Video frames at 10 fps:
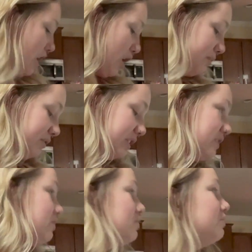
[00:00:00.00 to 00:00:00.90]
hopefully
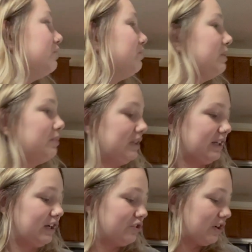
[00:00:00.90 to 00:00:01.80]
soon we will
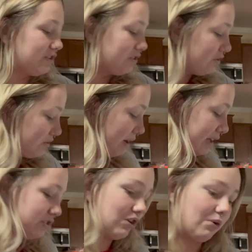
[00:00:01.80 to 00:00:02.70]
get a dresser so I
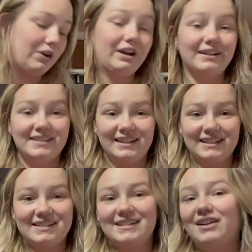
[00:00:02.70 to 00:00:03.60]
can start organizing
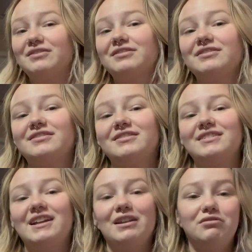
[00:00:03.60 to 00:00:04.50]
this stuff
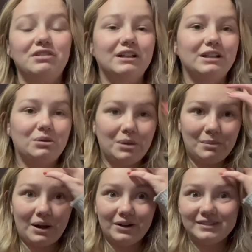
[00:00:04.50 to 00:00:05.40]
and feel a little bit
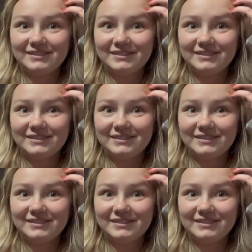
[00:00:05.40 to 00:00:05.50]
better.